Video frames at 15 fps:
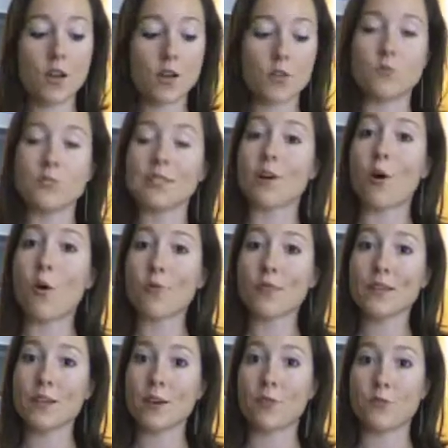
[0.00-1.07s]
using
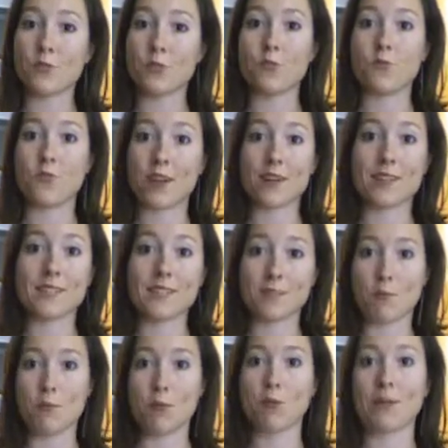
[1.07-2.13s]
only a few very
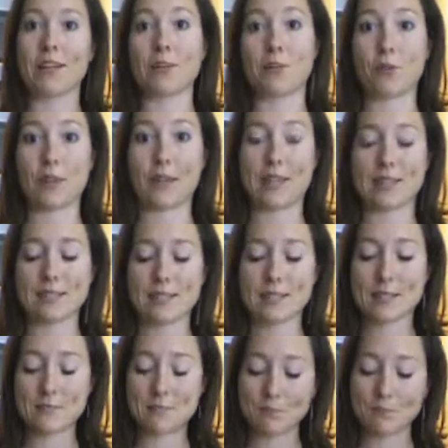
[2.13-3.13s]
simple ingredients.